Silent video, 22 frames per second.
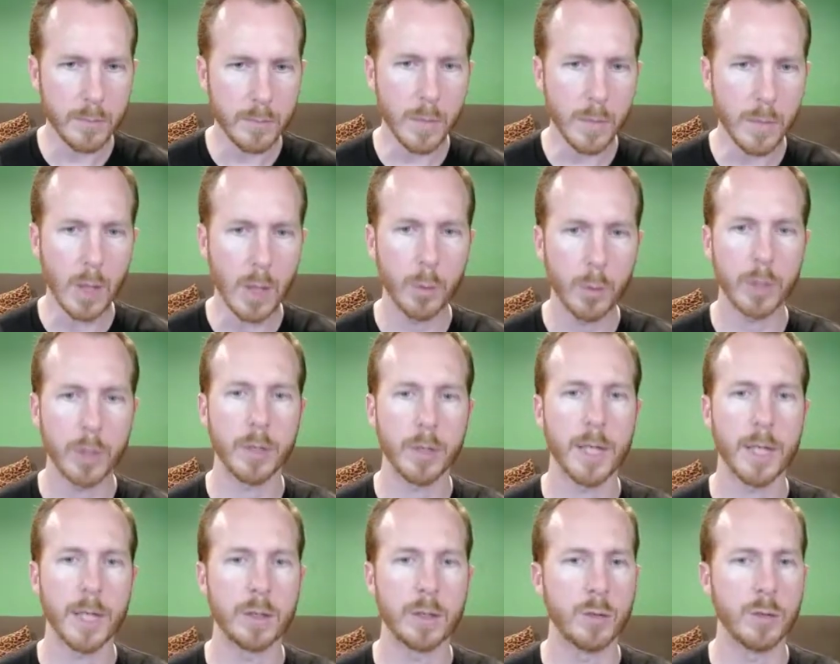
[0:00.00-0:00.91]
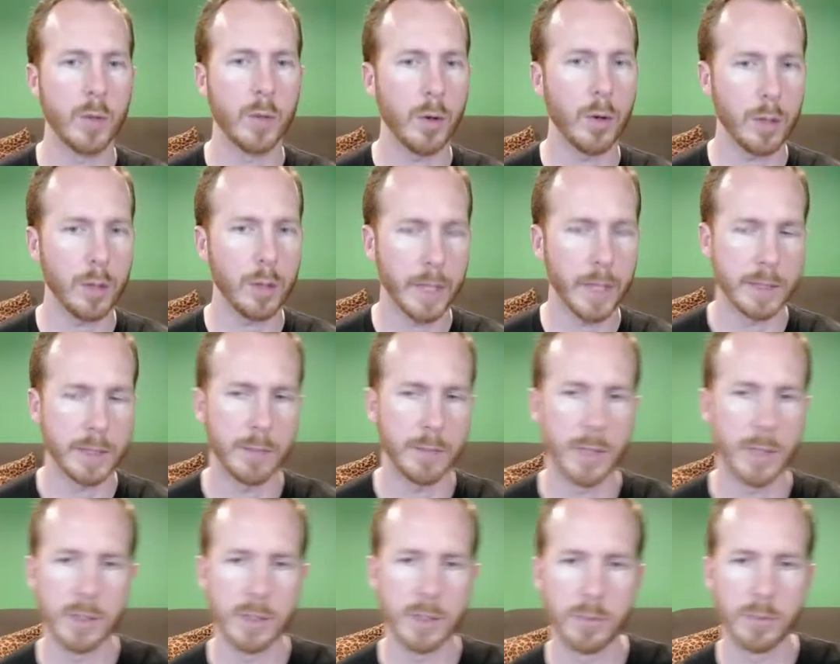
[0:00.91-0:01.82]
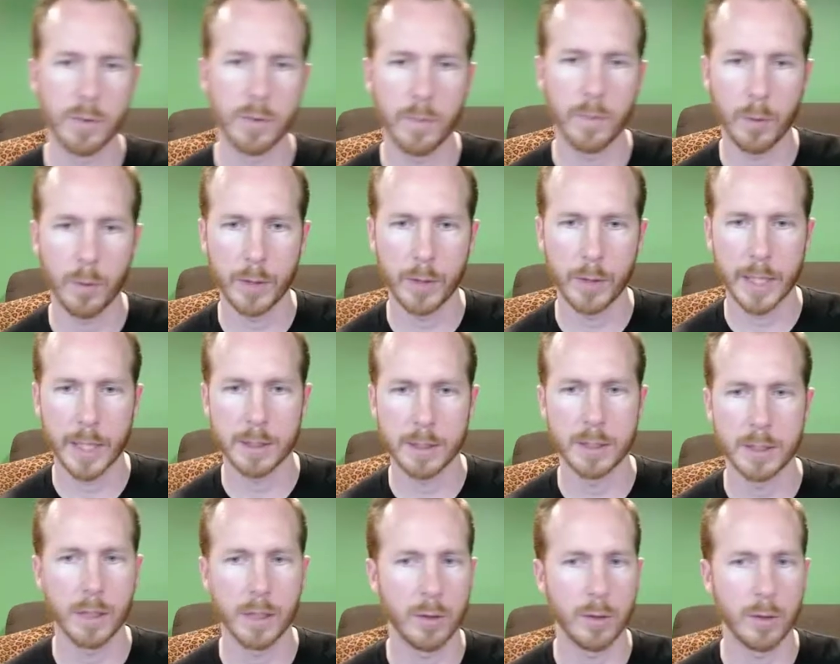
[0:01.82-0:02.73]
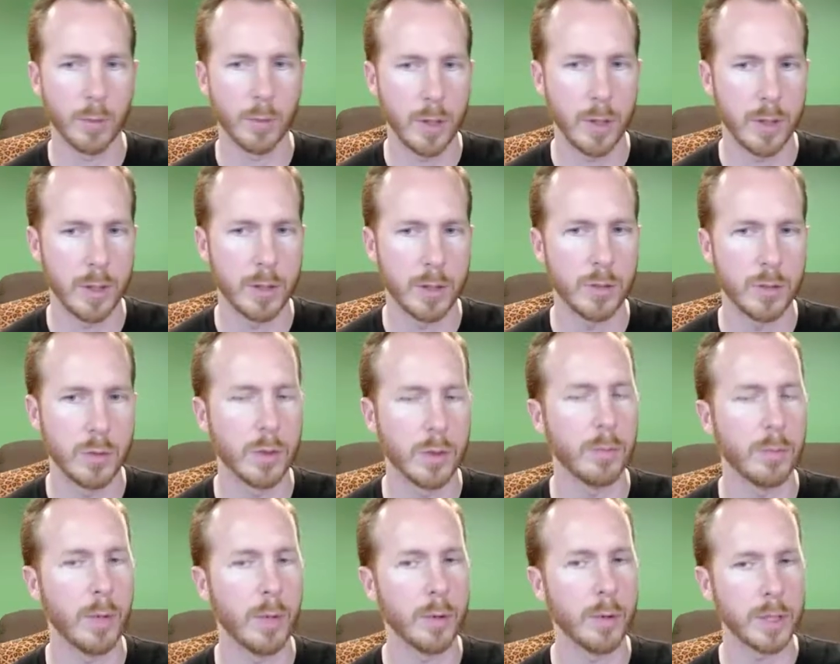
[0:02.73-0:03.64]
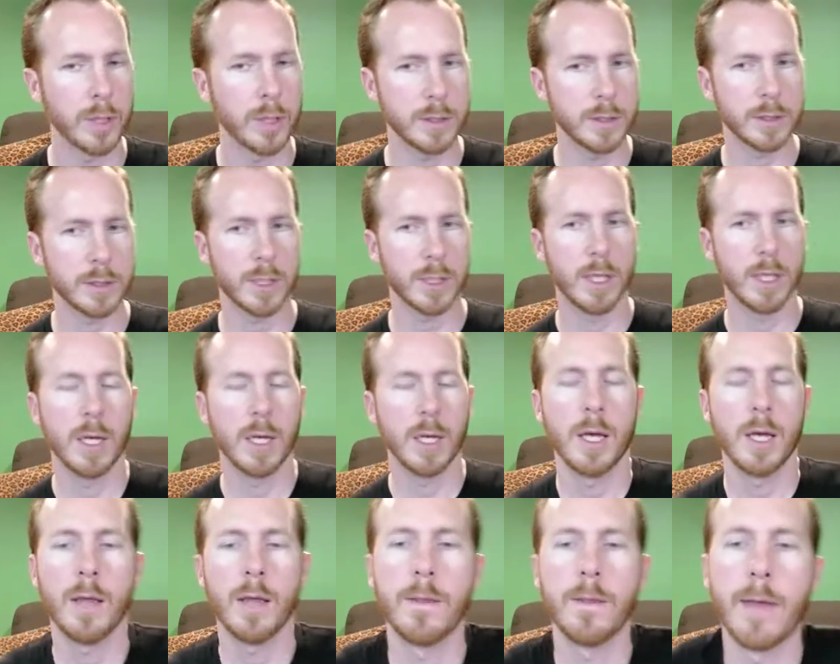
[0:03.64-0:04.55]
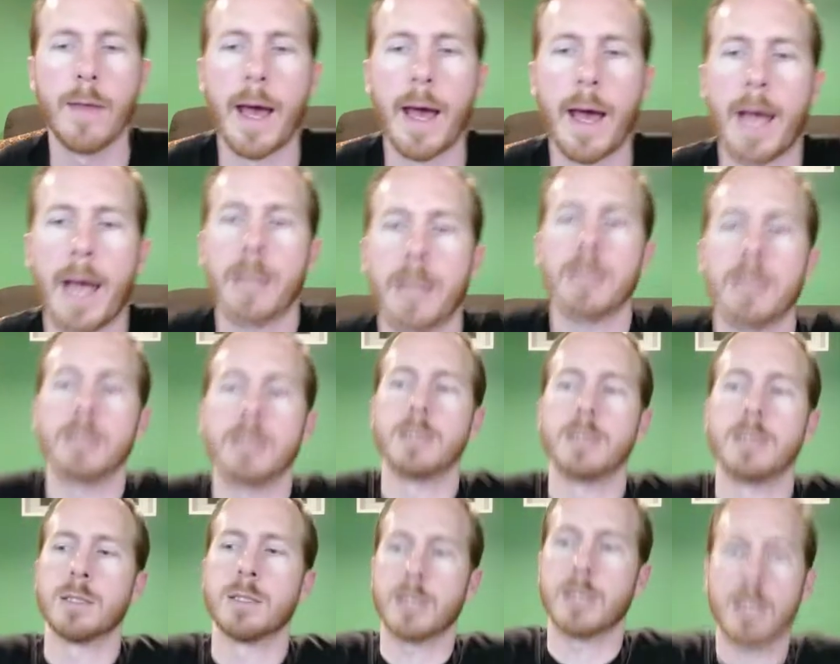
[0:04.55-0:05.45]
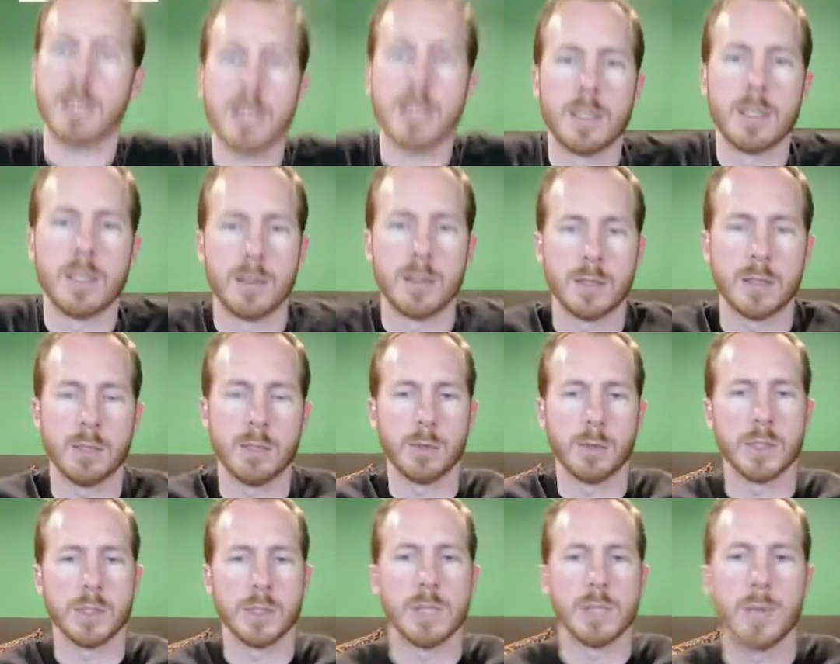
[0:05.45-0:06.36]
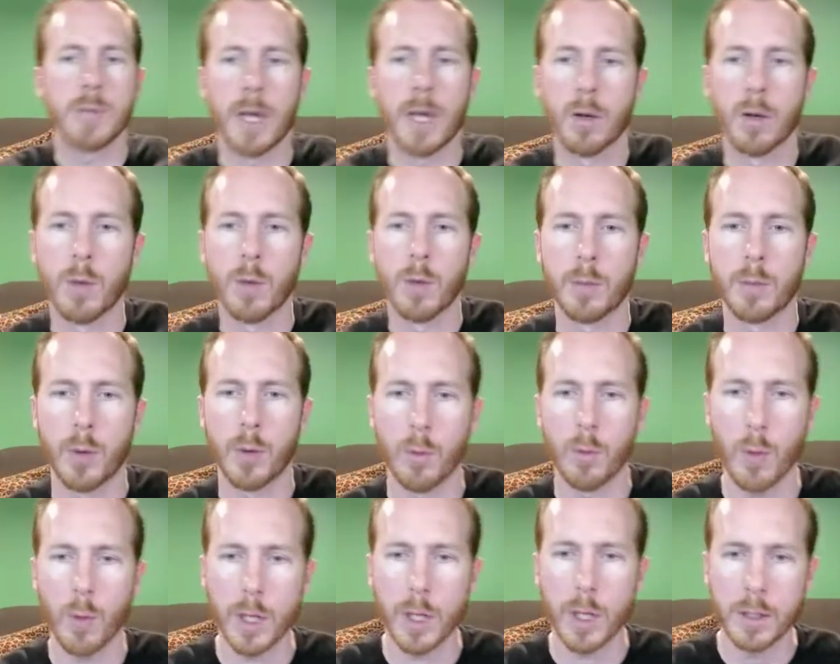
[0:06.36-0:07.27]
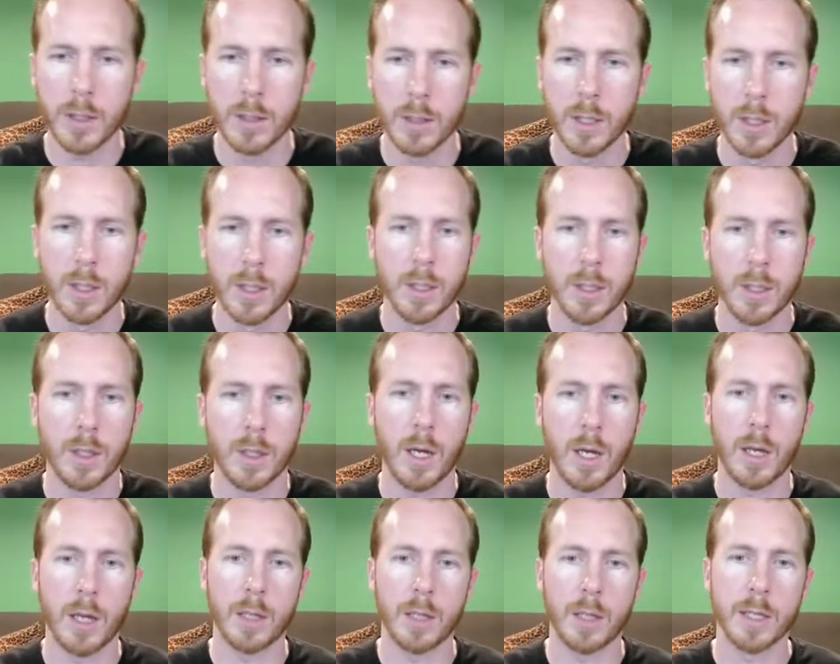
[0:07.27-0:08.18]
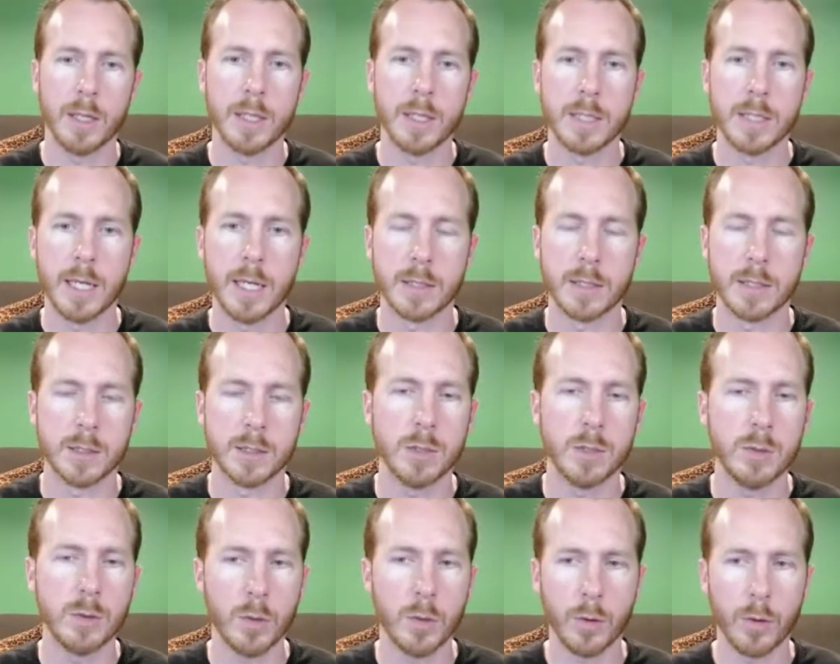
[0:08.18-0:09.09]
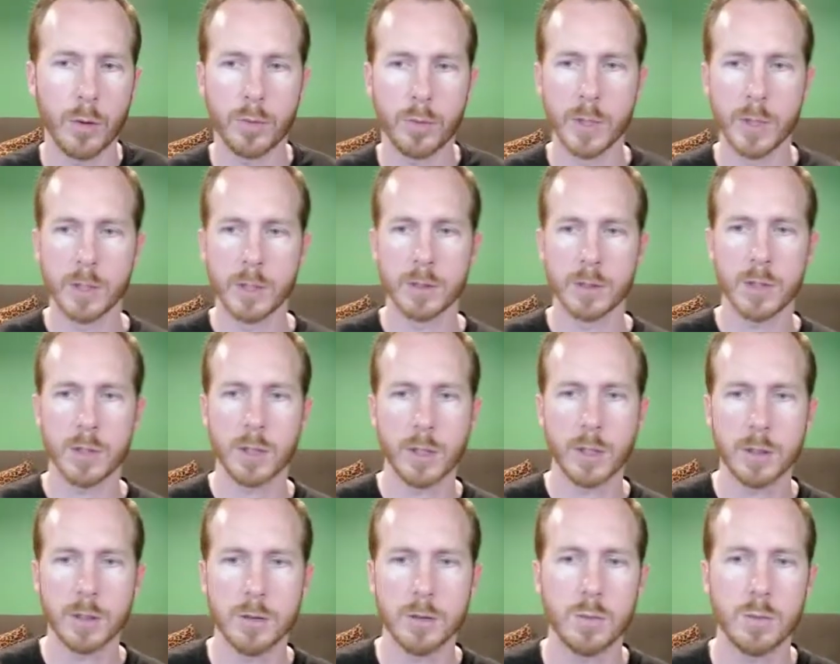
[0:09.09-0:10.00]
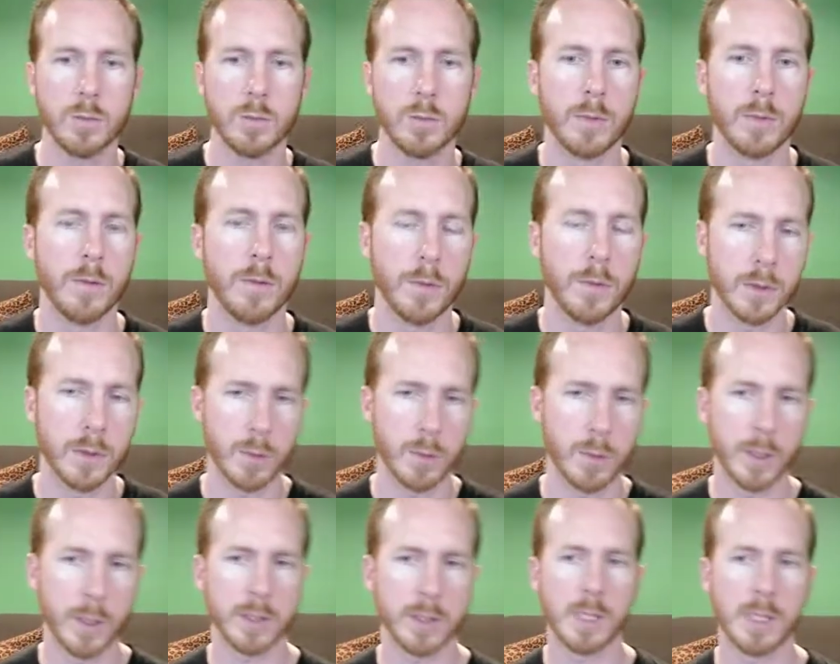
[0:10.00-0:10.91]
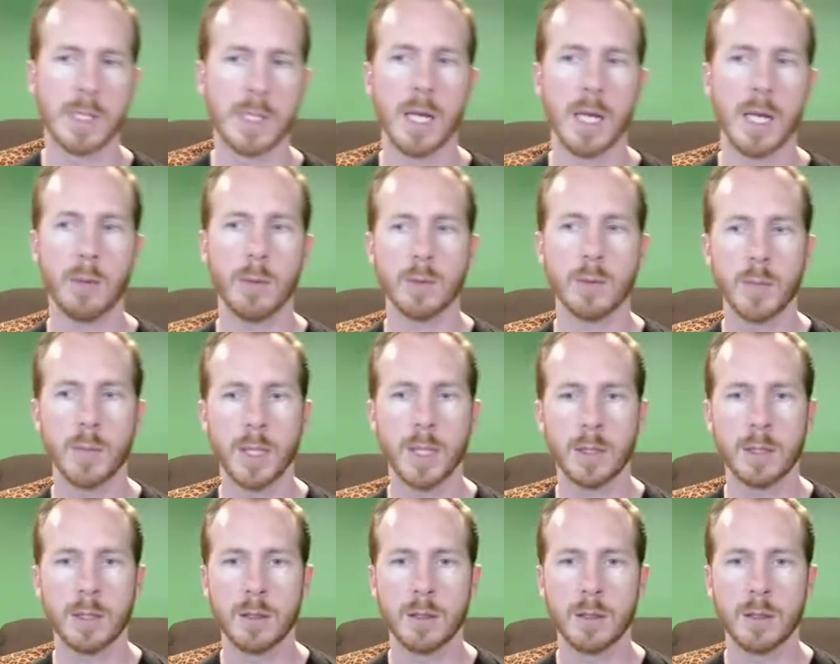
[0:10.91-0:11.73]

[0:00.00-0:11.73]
We create a new motor, as I mentioned before. That's another one of the new components that is in SimpleGPIO 1.1. It takes 2 or 3 parameters. The first one is the enabled pin.